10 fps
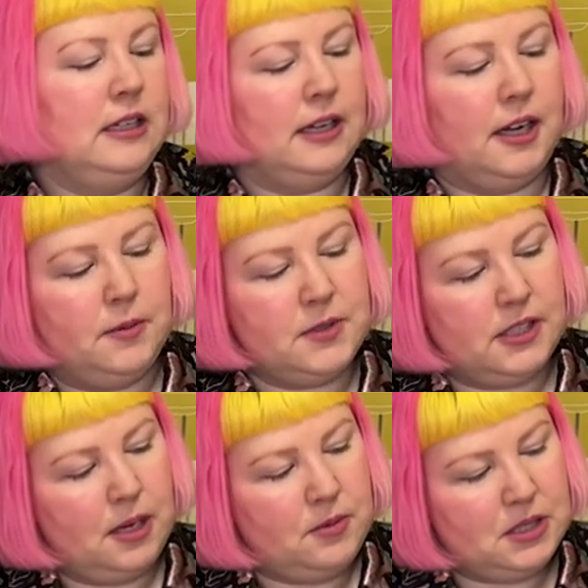Um, so
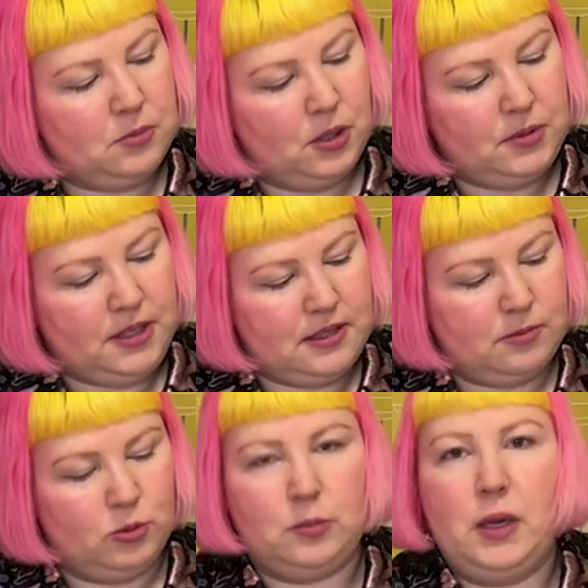yeah, Mr. Bob does
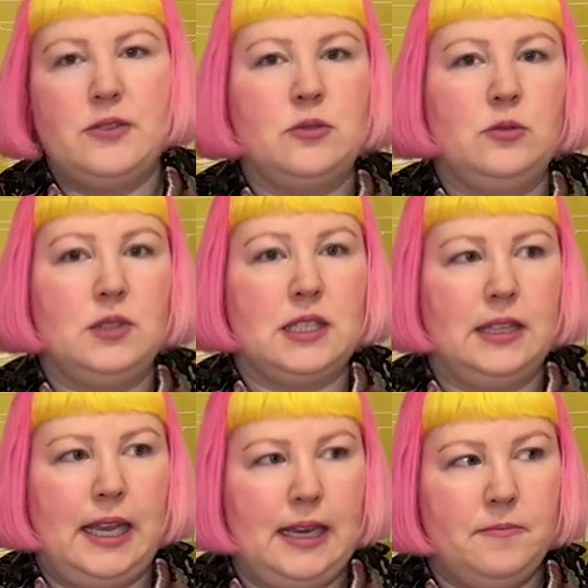wooden puzzles and
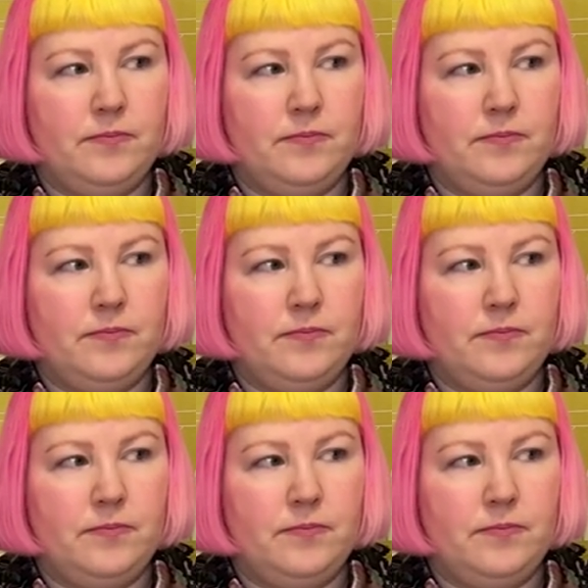they